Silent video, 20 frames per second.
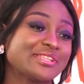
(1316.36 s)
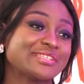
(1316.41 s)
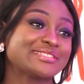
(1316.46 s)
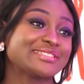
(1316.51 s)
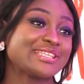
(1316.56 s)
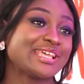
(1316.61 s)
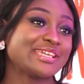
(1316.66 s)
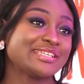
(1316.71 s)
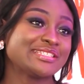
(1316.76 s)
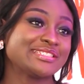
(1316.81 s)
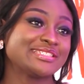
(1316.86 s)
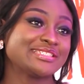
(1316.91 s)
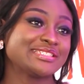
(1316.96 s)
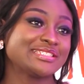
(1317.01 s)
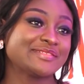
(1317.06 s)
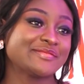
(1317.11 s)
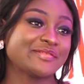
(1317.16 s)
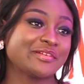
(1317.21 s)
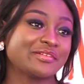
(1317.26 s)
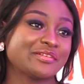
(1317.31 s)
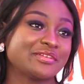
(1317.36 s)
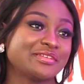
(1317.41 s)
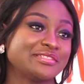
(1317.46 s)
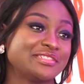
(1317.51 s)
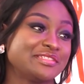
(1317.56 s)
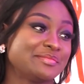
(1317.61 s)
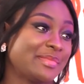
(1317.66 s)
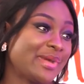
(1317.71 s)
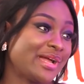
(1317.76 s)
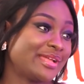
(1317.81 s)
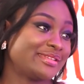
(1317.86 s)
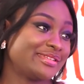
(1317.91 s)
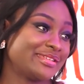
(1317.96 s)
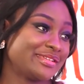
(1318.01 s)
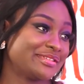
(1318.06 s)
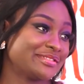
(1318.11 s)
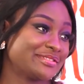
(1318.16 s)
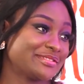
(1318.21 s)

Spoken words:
the science is very demanding,